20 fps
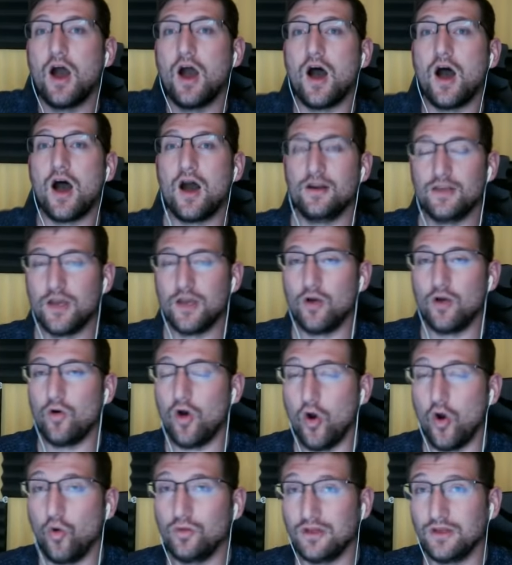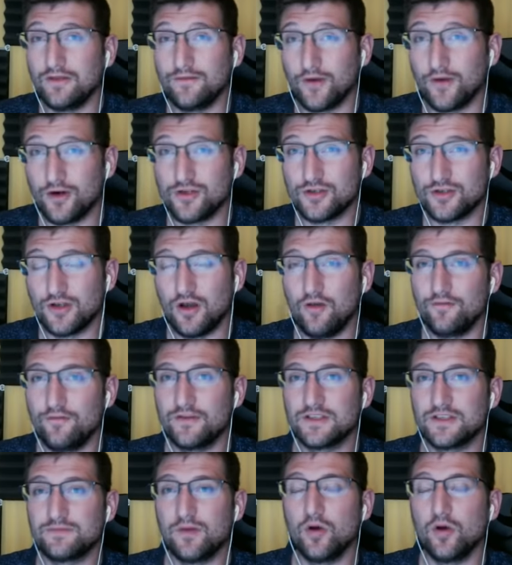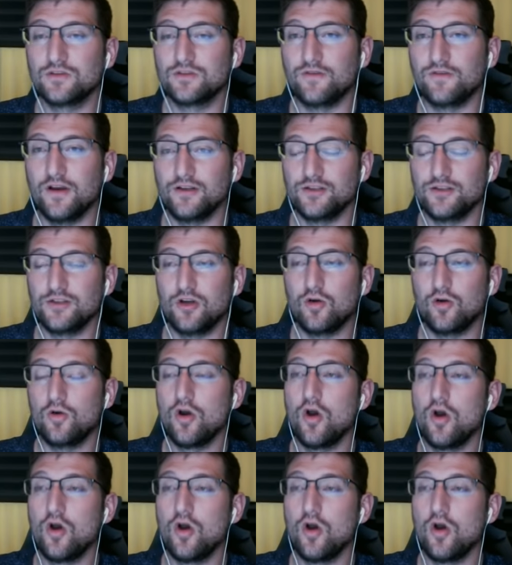audio only version of this post fight show